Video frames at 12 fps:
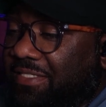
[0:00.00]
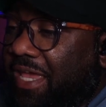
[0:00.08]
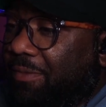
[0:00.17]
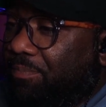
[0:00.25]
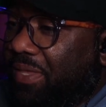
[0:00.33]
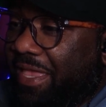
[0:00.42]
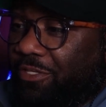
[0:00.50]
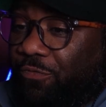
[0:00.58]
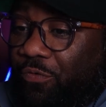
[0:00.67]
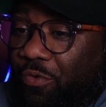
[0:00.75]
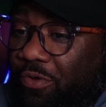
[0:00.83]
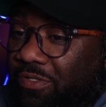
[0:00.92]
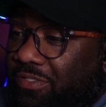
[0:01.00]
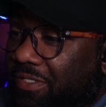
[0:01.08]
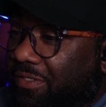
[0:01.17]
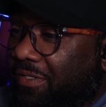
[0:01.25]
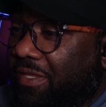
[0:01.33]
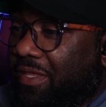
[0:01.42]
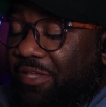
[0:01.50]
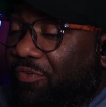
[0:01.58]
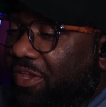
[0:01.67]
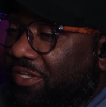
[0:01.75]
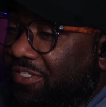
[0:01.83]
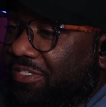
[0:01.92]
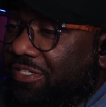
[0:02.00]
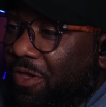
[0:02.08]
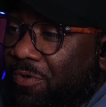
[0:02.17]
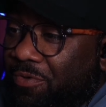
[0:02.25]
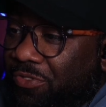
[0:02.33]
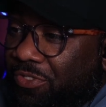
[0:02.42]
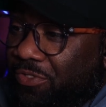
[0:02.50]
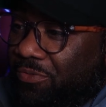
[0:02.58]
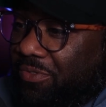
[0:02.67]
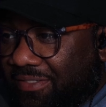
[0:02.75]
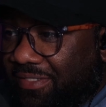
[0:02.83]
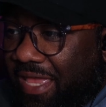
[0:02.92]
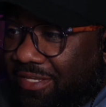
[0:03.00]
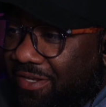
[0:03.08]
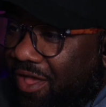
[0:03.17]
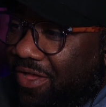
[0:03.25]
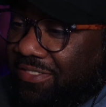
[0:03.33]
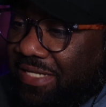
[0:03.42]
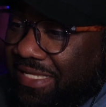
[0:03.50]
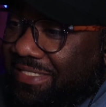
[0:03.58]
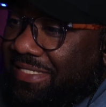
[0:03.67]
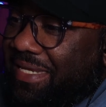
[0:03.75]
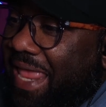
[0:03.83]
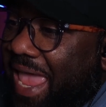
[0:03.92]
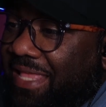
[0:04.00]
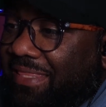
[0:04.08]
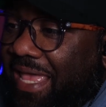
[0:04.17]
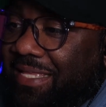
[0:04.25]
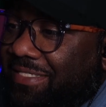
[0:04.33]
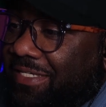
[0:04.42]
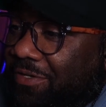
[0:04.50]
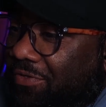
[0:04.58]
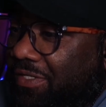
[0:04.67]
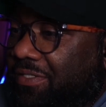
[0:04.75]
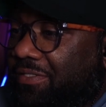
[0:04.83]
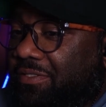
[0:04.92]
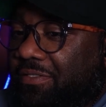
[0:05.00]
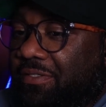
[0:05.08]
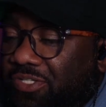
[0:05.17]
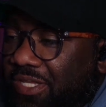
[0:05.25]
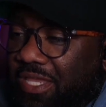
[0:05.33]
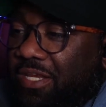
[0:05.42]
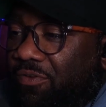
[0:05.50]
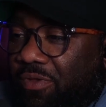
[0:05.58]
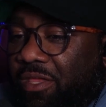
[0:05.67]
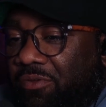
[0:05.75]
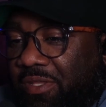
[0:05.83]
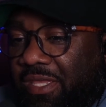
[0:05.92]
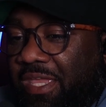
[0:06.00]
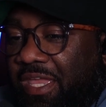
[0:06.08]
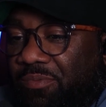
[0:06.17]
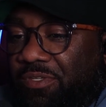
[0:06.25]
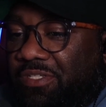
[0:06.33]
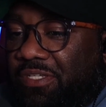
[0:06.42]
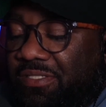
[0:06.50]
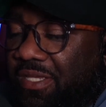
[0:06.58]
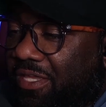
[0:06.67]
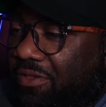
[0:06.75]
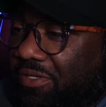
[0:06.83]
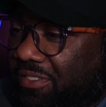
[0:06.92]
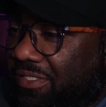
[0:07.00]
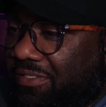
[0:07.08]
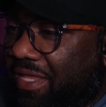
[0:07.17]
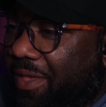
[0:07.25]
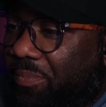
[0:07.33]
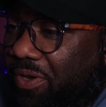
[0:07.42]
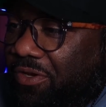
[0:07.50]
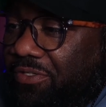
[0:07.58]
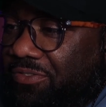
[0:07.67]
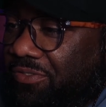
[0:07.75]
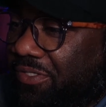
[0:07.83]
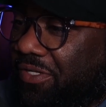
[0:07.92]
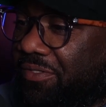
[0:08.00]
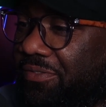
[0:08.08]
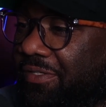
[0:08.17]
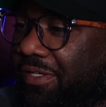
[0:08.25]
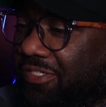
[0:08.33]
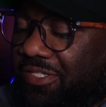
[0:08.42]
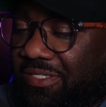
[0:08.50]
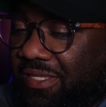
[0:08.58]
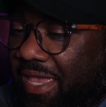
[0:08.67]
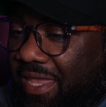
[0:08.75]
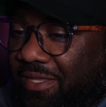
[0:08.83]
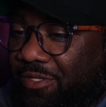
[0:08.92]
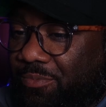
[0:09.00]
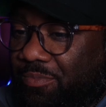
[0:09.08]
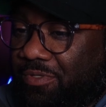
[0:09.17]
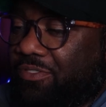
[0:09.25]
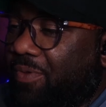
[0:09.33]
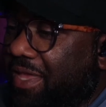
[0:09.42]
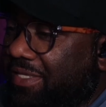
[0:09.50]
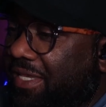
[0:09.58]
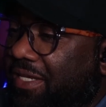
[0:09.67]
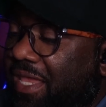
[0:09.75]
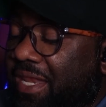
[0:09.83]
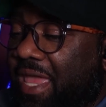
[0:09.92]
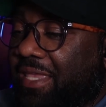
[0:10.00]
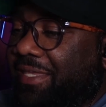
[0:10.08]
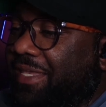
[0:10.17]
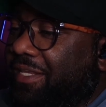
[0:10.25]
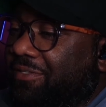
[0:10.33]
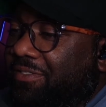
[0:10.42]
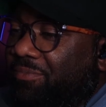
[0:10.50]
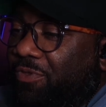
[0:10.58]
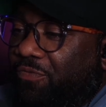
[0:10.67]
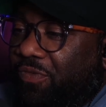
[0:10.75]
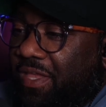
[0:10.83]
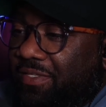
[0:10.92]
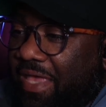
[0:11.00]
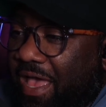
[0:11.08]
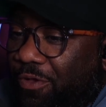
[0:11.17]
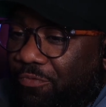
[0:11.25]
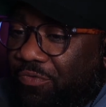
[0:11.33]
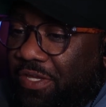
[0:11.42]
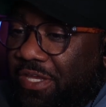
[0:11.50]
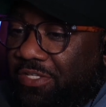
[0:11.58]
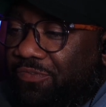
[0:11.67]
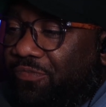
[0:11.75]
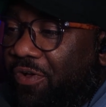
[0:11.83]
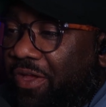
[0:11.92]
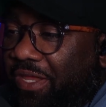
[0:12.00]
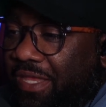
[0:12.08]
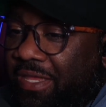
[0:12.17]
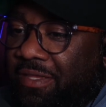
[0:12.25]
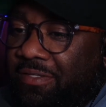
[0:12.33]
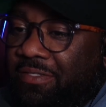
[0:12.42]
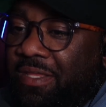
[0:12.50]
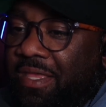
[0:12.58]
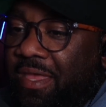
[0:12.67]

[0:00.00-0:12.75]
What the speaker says: like pitchforks and they ready to stone you. It's like, dog, it's not that serious. She hit it right on the head when she said, yo, this is not personal, yo. It's just a game. So I get it. And I get some of the fans outraged far as